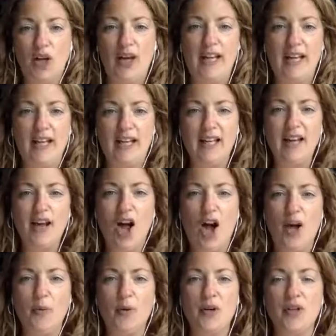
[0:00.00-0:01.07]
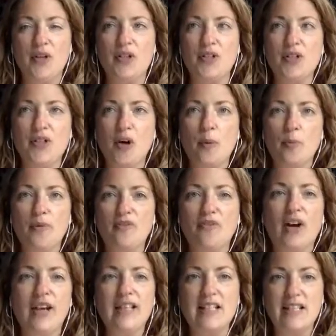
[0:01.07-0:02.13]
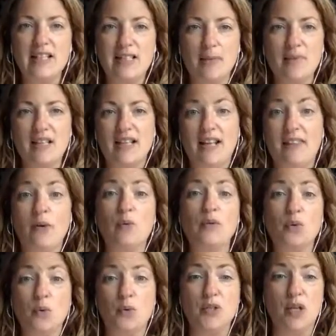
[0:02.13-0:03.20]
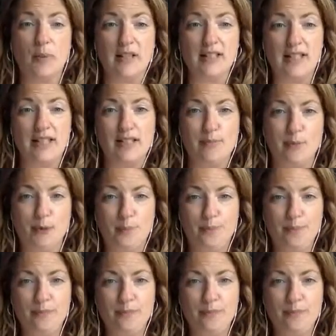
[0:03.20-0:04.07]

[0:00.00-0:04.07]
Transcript: like I was providing something that was also accessible.